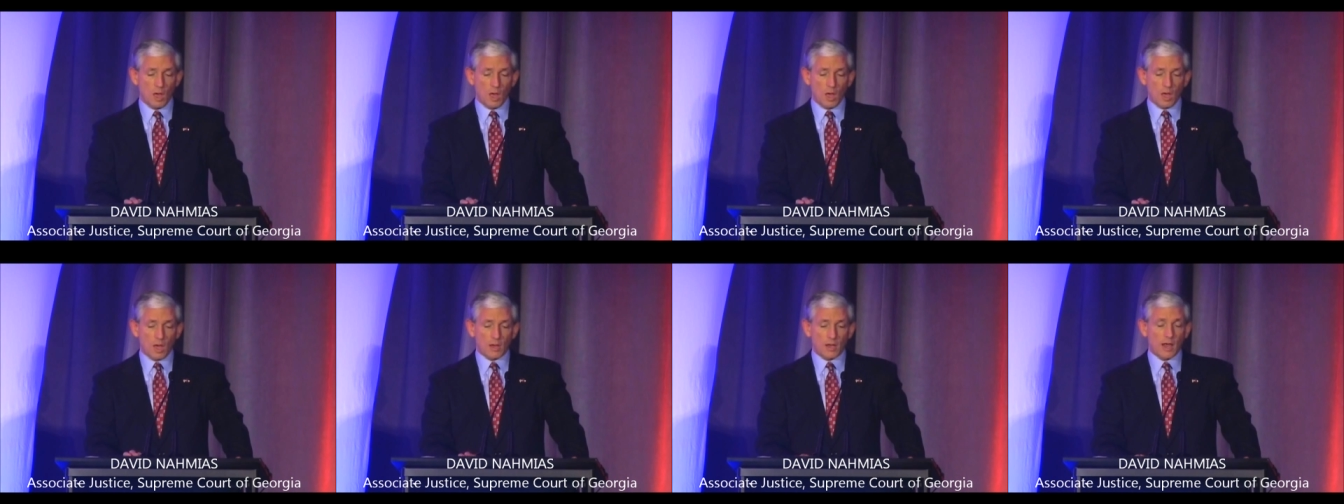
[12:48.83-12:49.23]

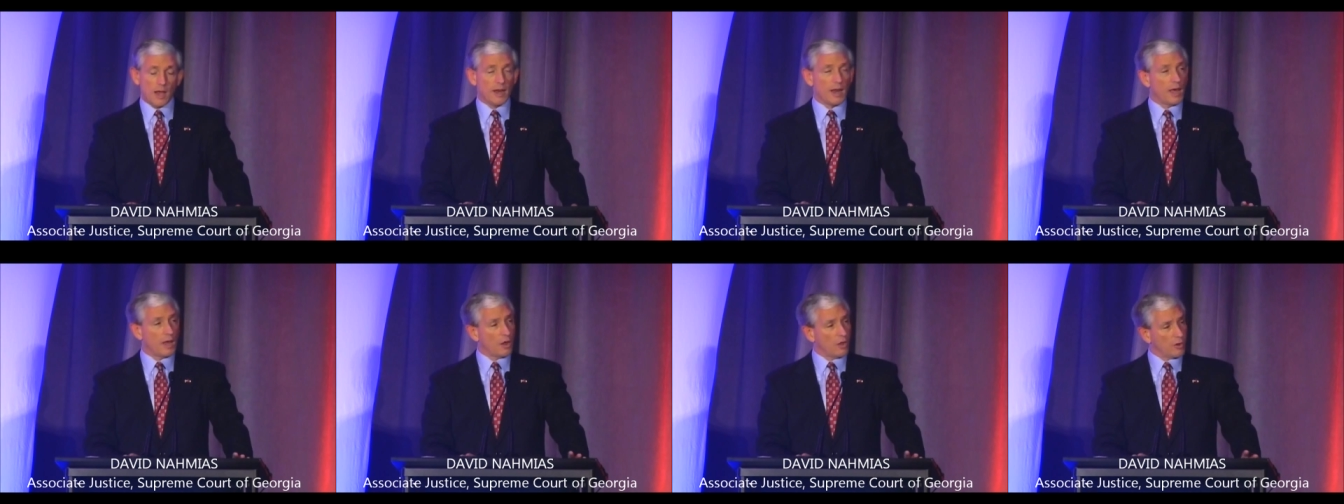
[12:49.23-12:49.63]
Now,
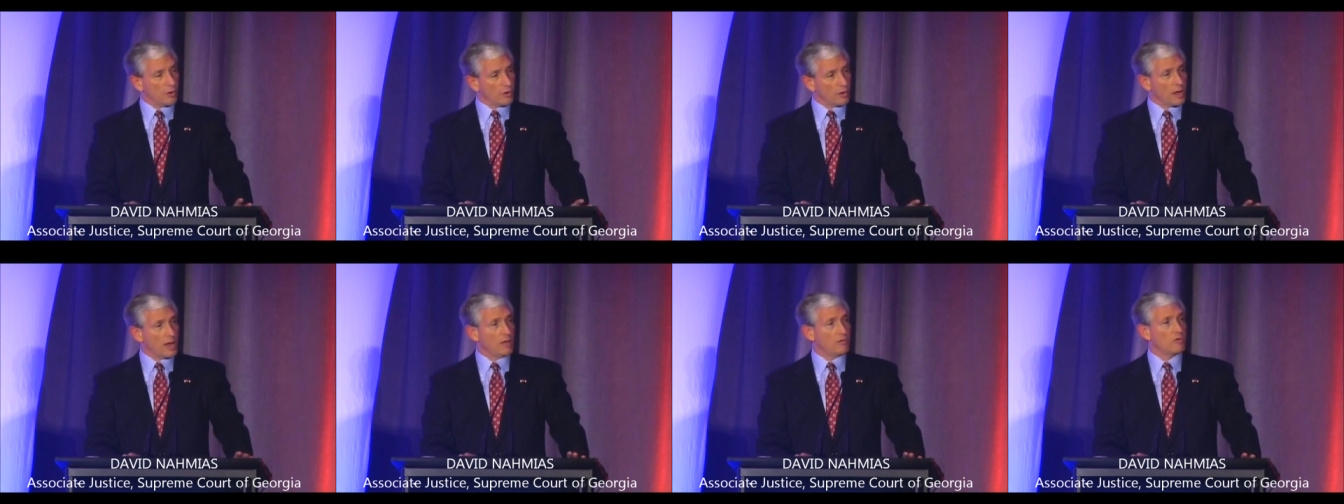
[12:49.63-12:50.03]
not all our
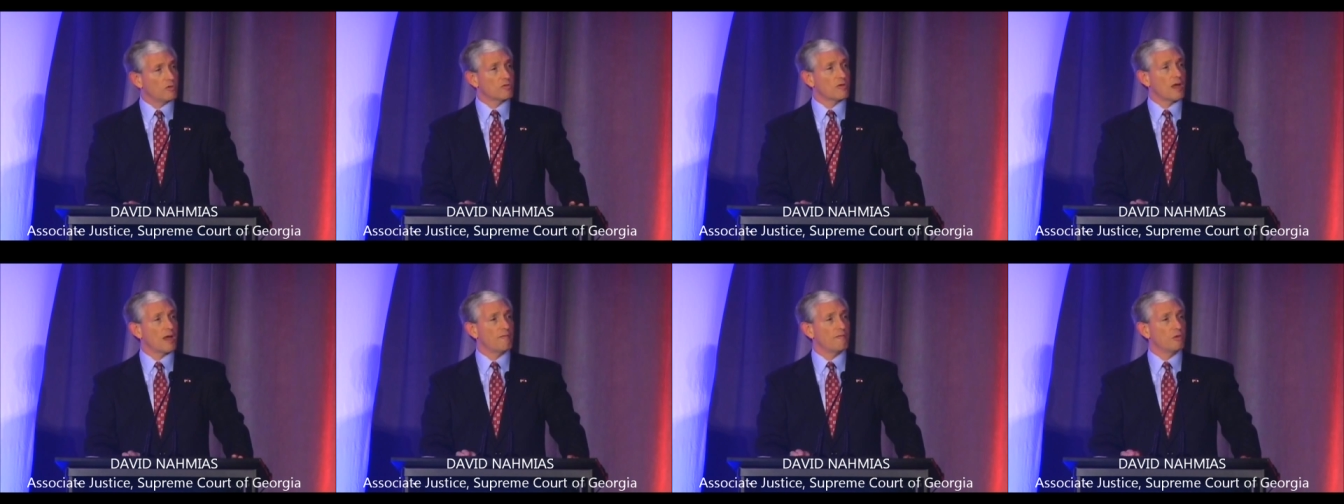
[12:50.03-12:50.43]
cases,
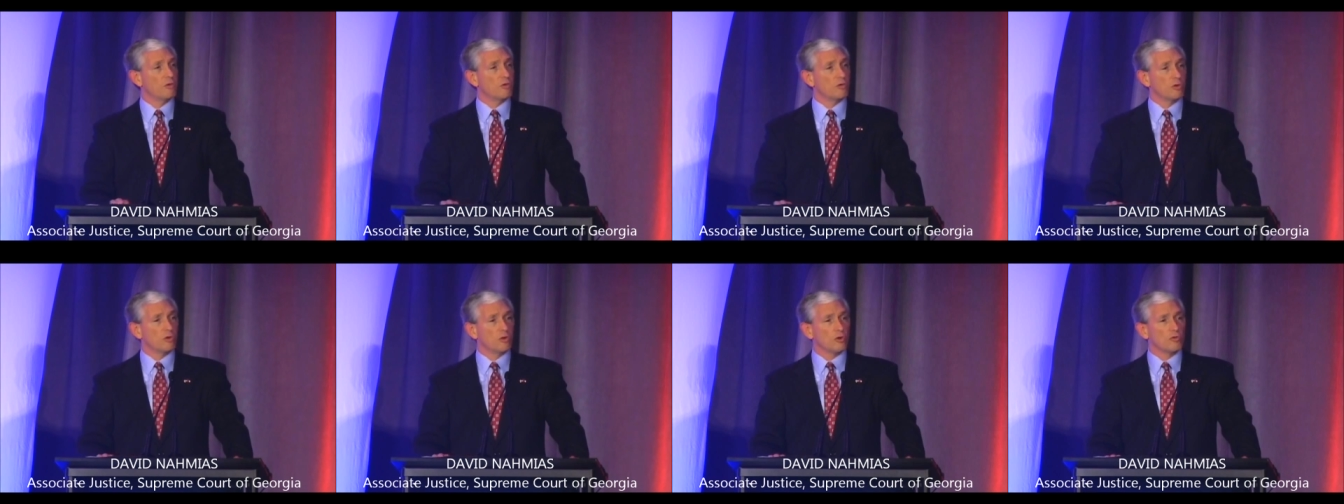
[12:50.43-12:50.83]

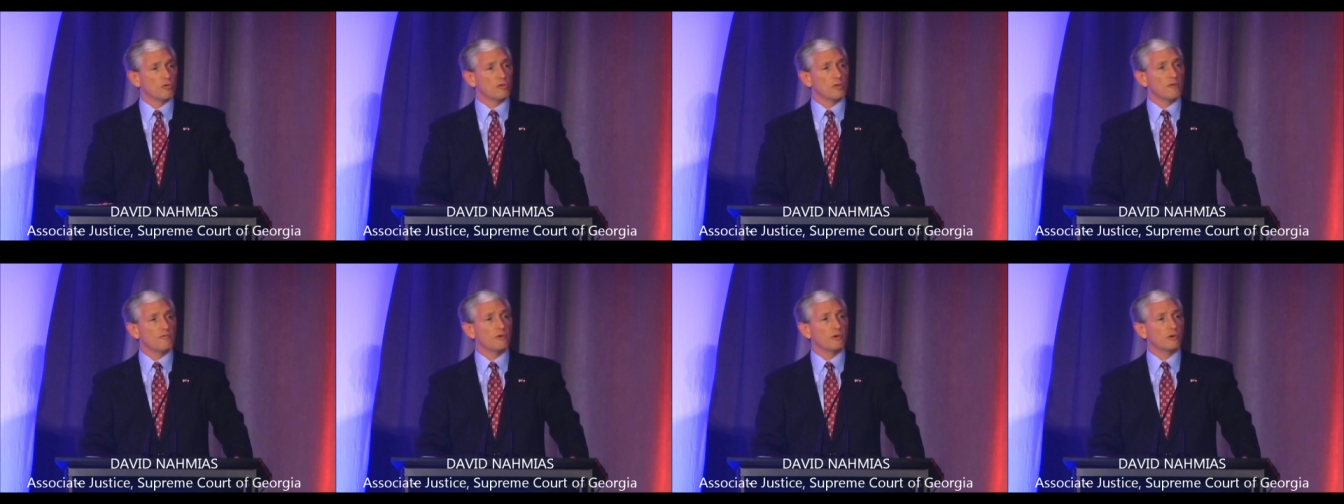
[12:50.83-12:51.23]
obviously, are as
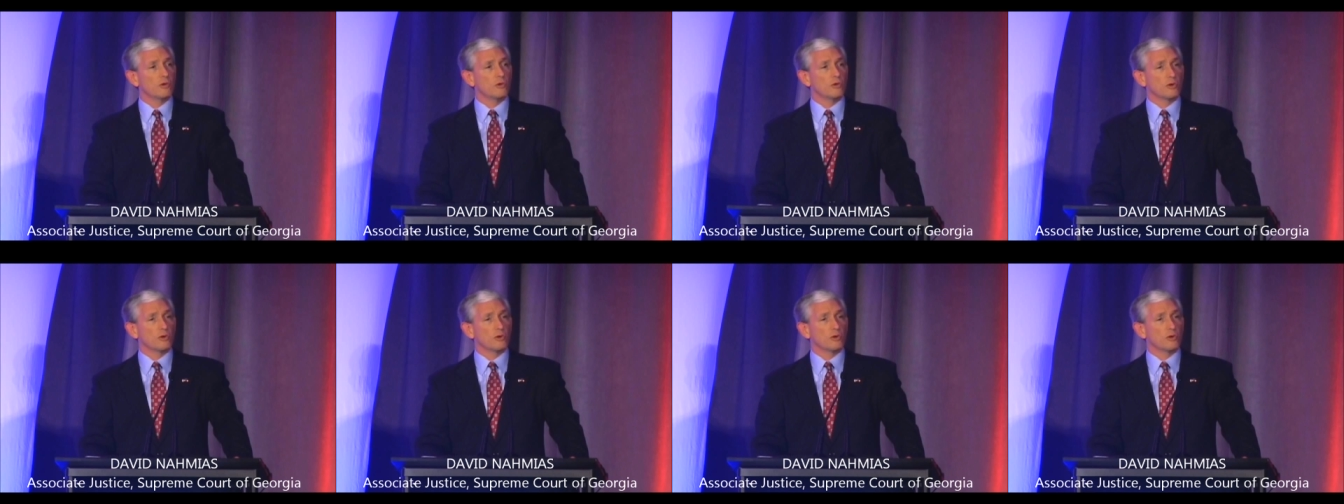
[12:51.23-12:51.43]
difficult